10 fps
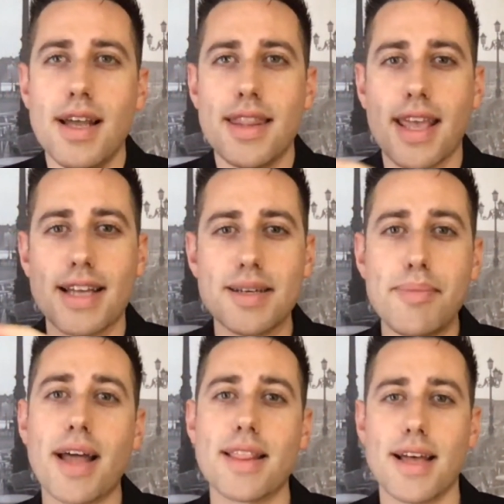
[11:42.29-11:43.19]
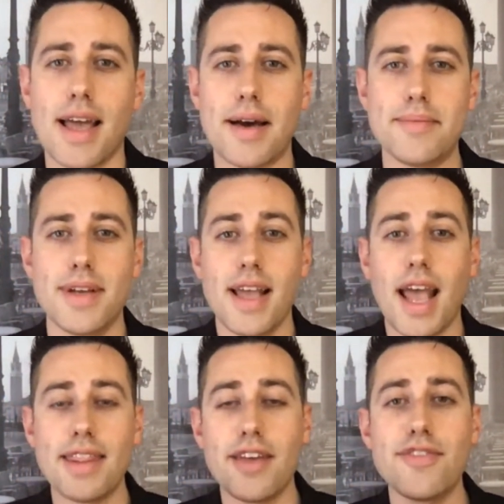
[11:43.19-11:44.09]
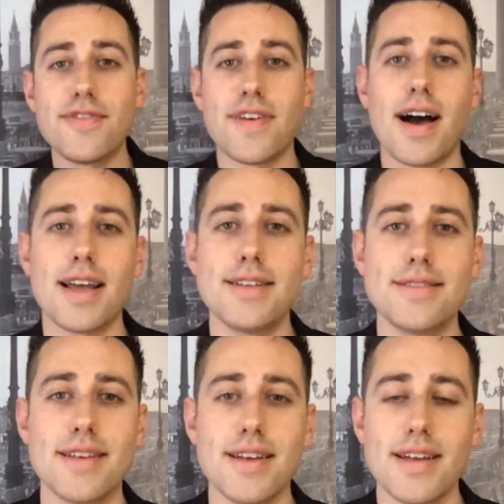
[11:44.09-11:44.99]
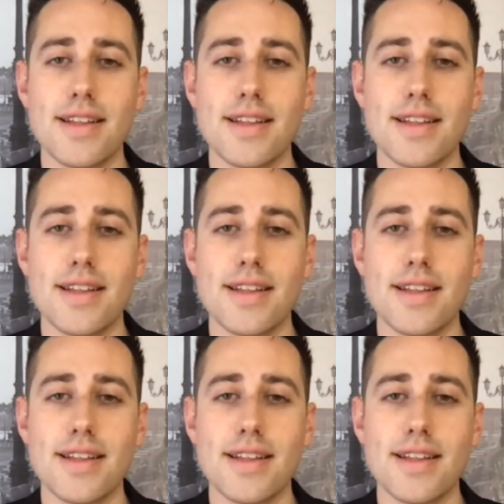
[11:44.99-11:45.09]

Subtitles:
They get to Bethlehem, and they find